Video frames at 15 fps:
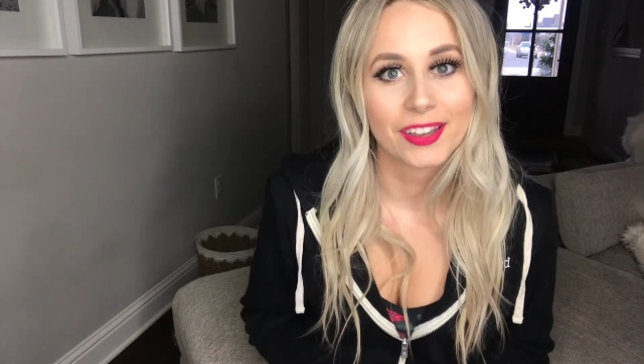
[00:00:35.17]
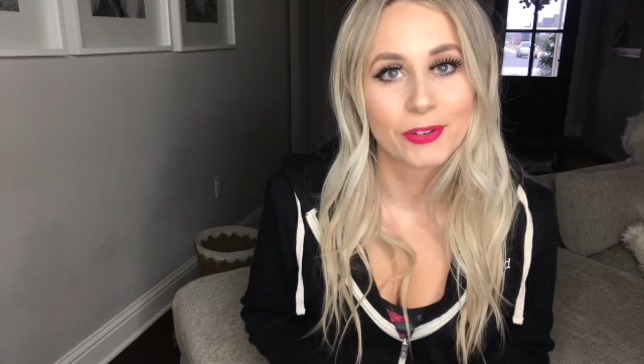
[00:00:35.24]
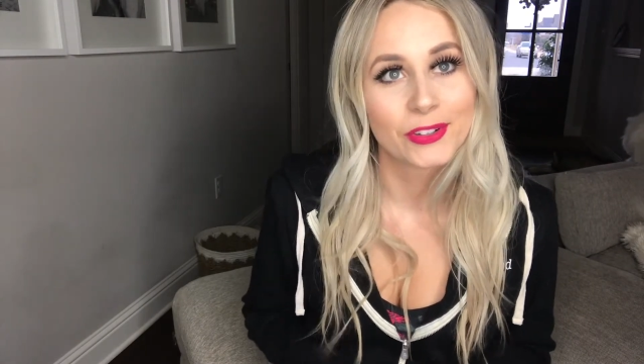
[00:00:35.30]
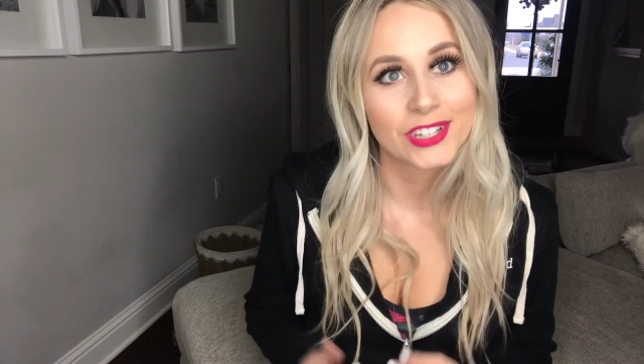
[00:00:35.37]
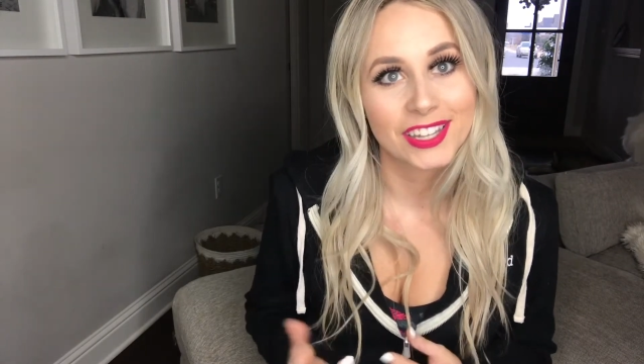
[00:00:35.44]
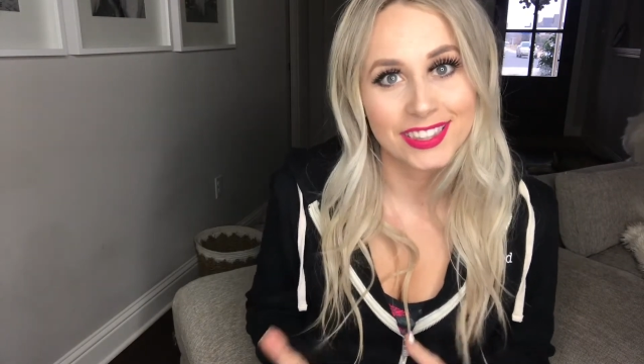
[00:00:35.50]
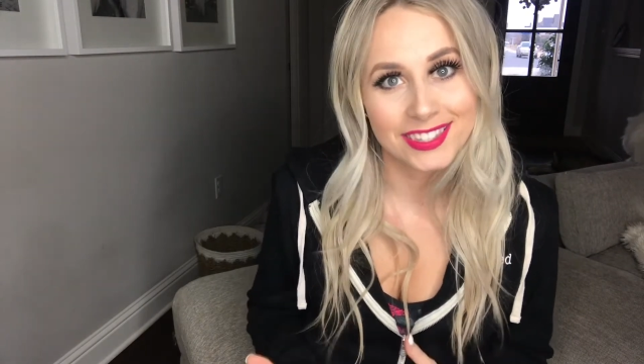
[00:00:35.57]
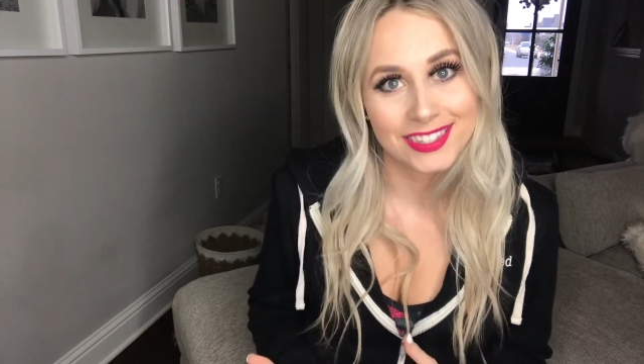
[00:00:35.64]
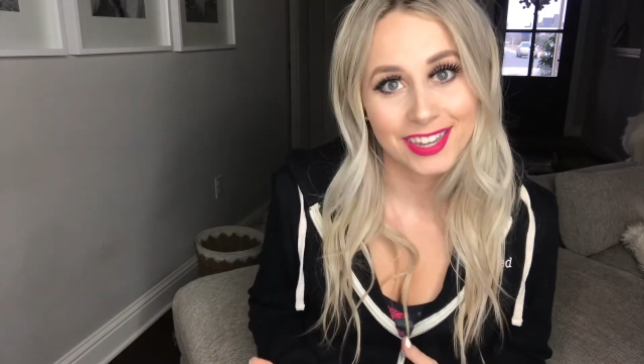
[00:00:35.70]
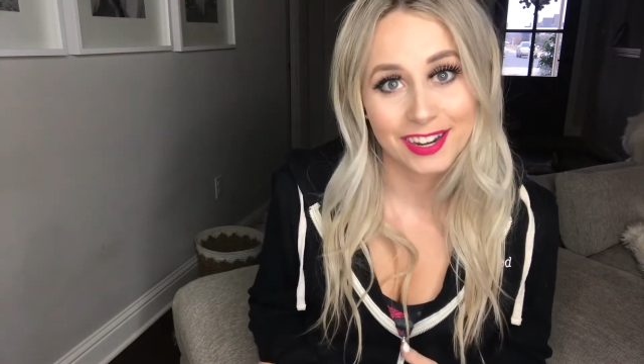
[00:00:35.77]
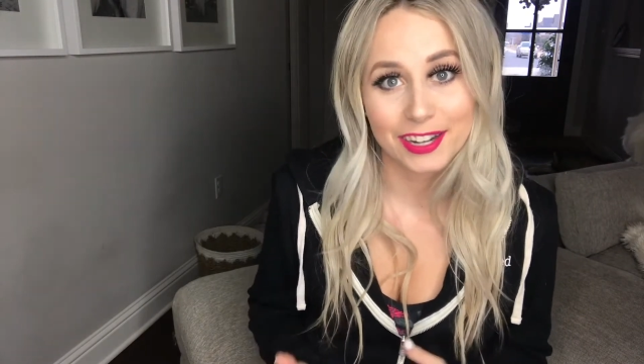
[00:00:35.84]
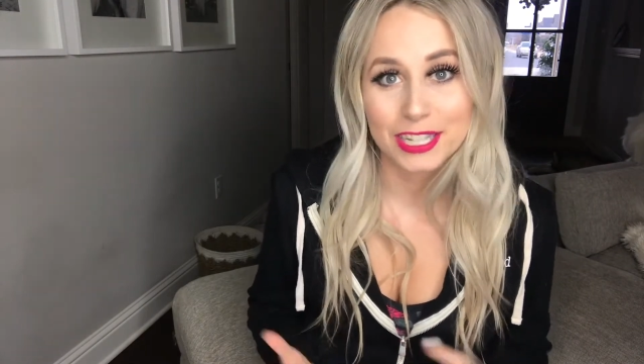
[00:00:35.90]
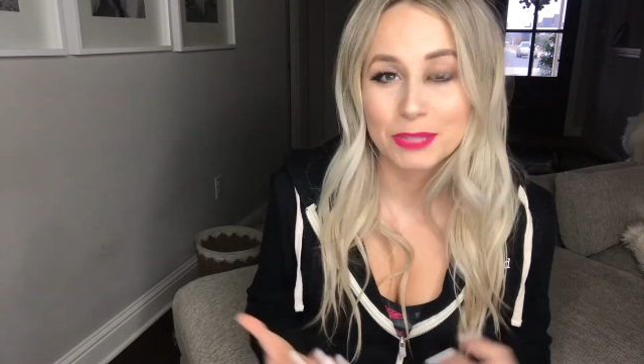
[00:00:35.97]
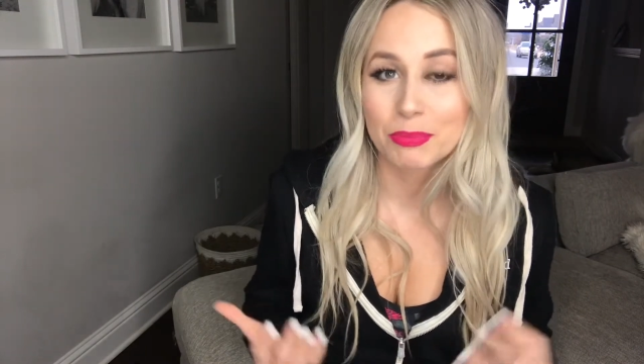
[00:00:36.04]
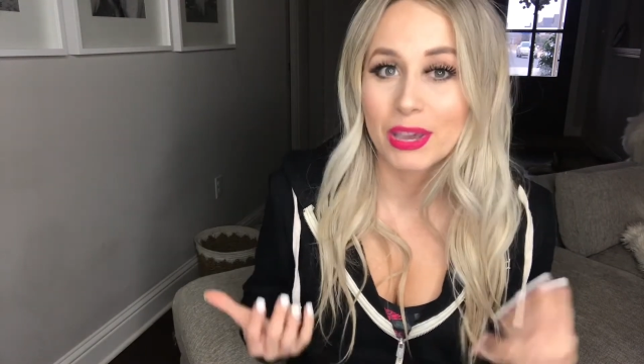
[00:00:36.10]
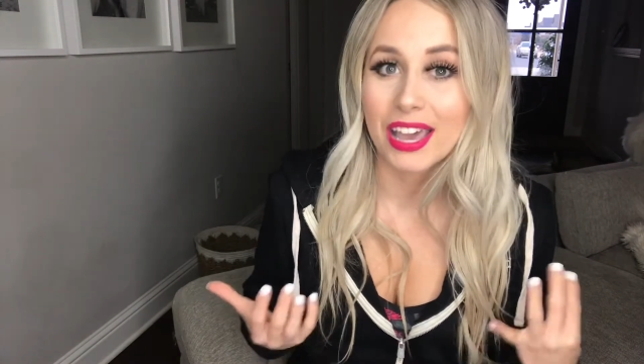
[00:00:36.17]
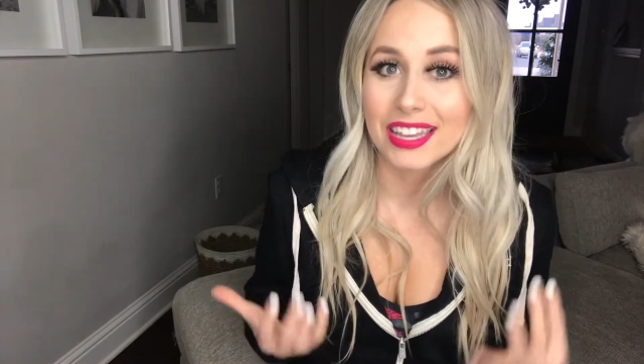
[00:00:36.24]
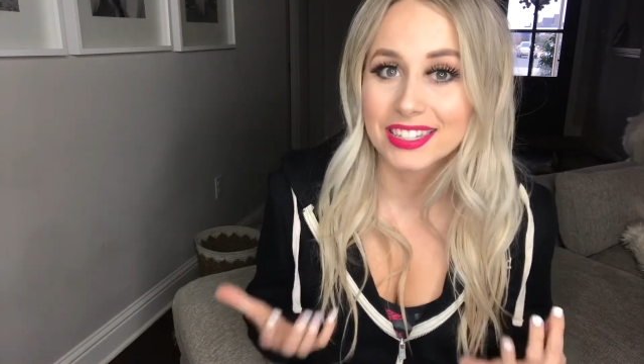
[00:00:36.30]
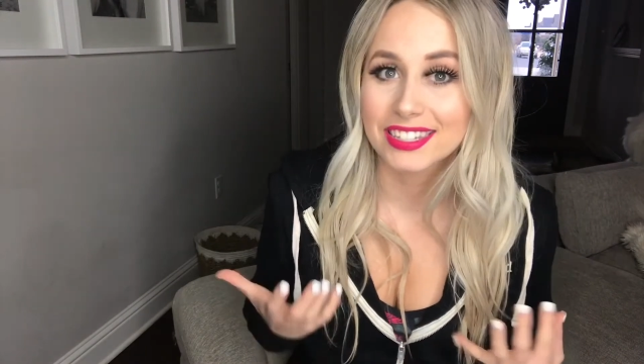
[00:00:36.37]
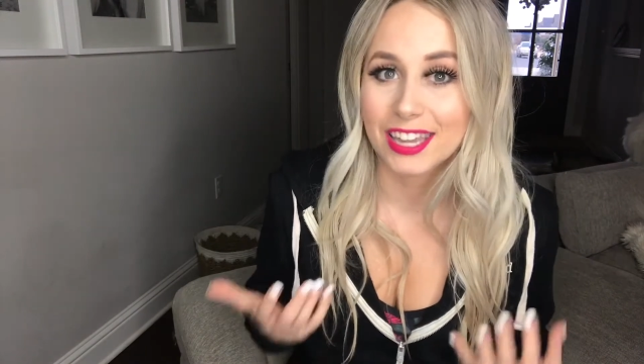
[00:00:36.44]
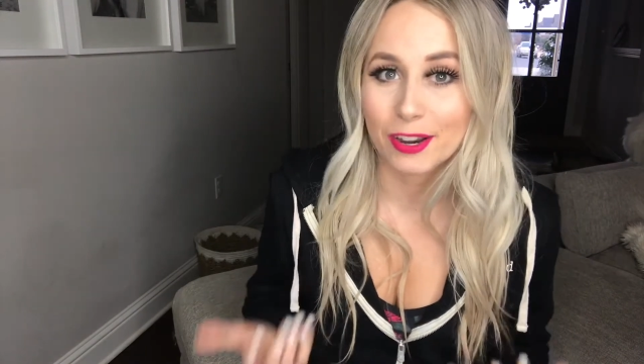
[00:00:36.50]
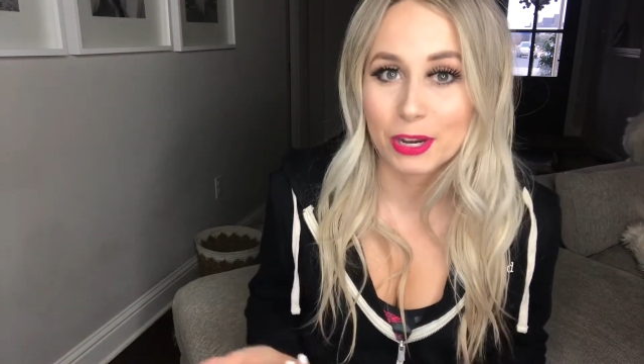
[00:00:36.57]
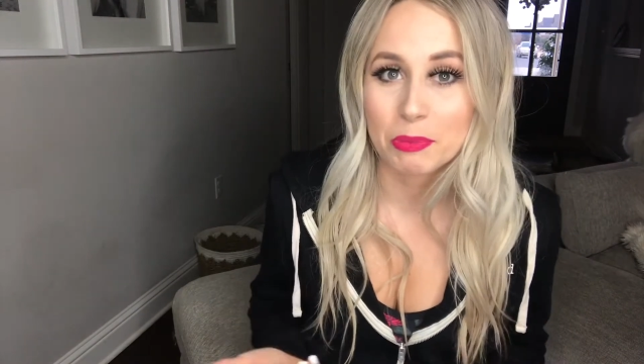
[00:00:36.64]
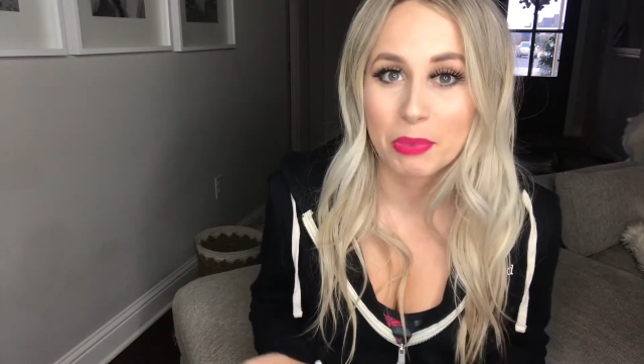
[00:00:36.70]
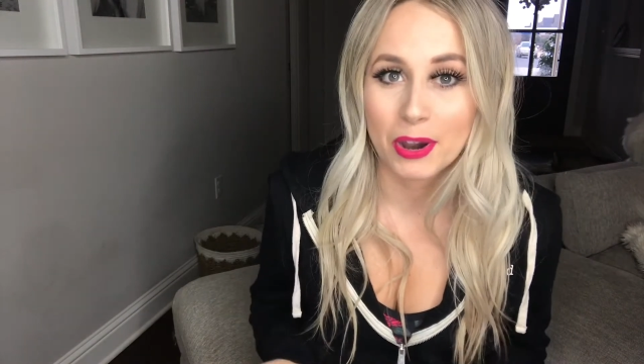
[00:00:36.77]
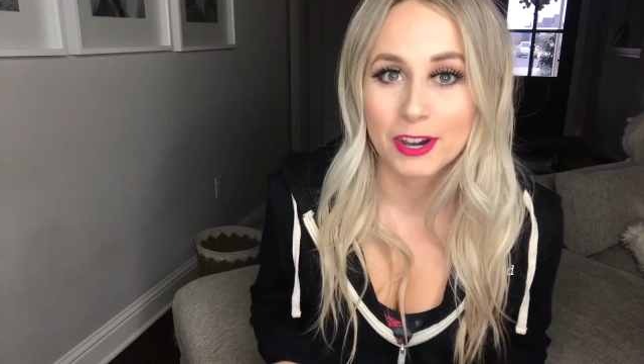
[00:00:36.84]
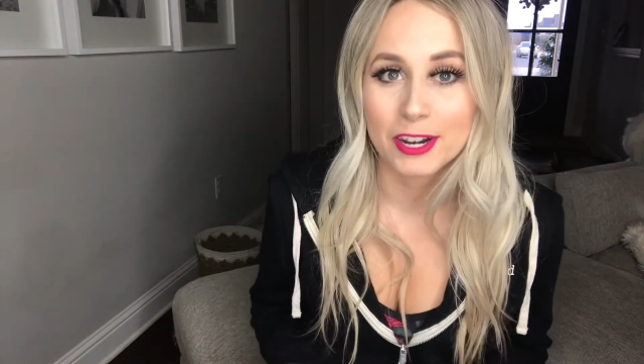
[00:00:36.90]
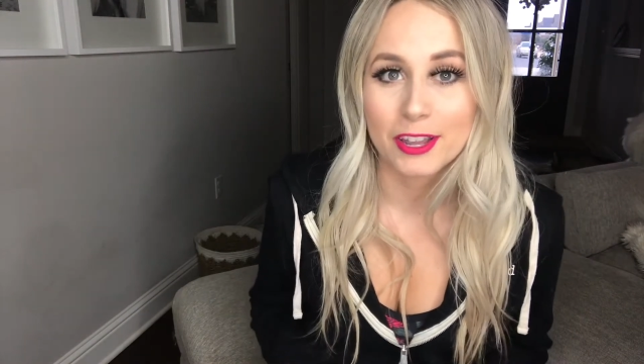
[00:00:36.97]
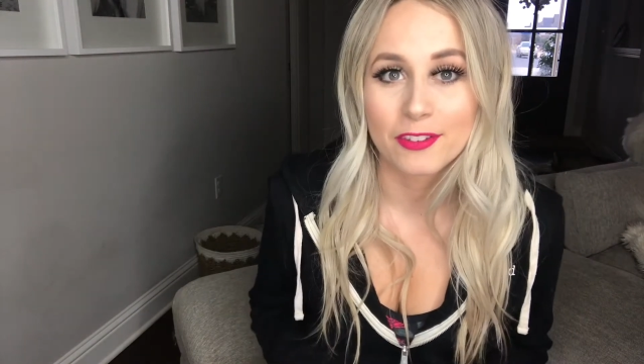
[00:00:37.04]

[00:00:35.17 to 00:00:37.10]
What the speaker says: well, not the scariest, but a scary part